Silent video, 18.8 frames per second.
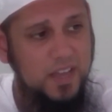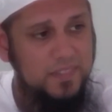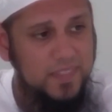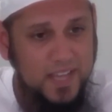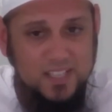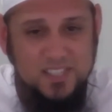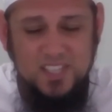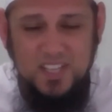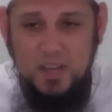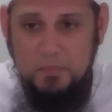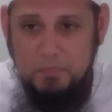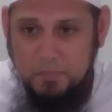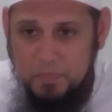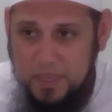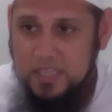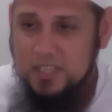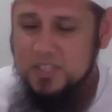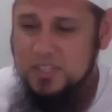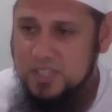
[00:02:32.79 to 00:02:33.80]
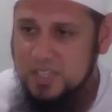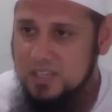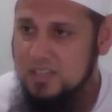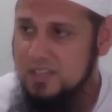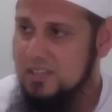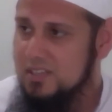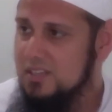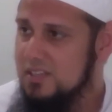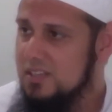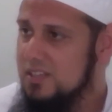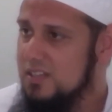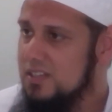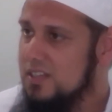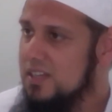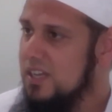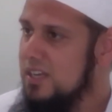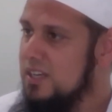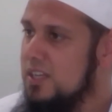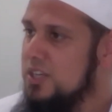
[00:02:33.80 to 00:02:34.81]
And that's a
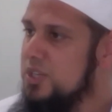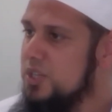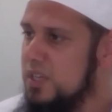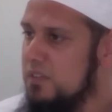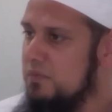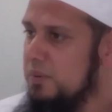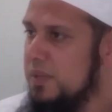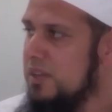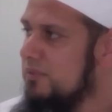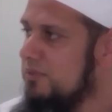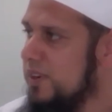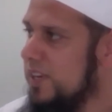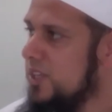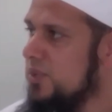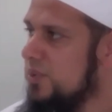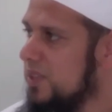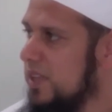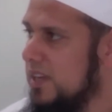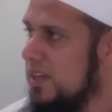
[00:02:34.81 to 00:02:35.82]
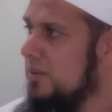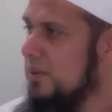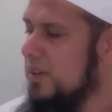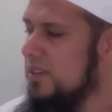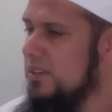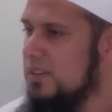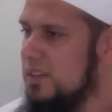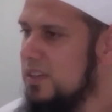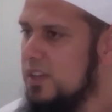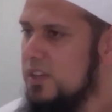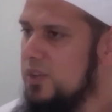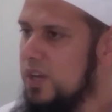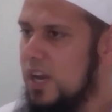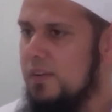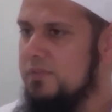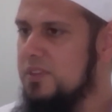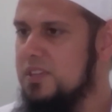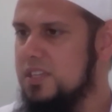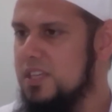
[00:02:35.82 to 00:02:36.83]
basic condition of being friends with anyone. You
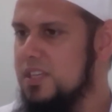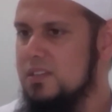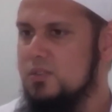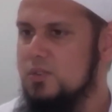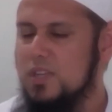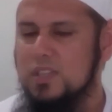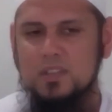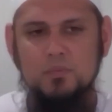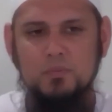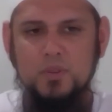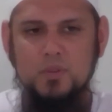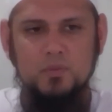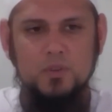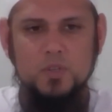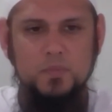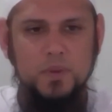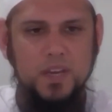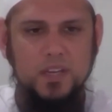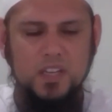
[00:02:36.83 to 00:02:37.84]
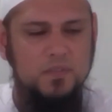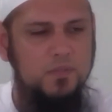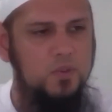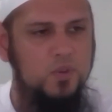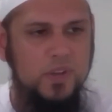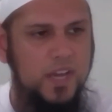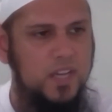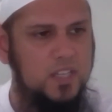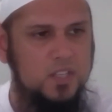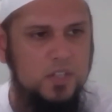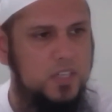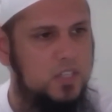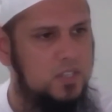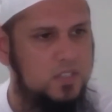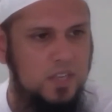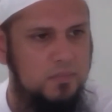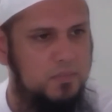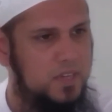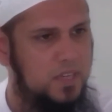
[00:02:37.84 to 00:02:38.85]
have to treat them with respect. If you can't treat
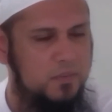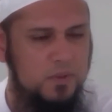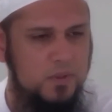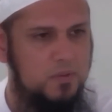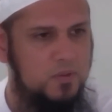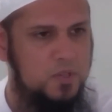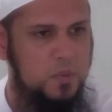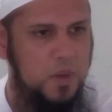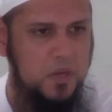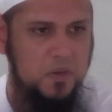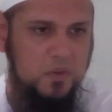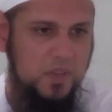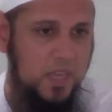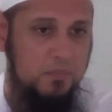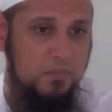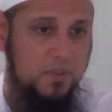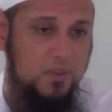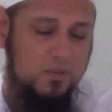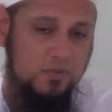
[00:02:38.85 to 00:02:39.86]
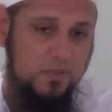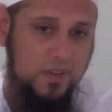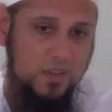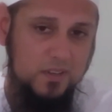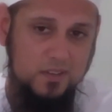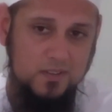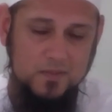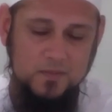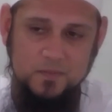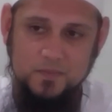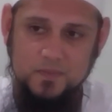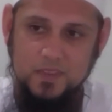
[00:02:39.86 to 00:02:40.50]
somebody with respect, you can't be their friend.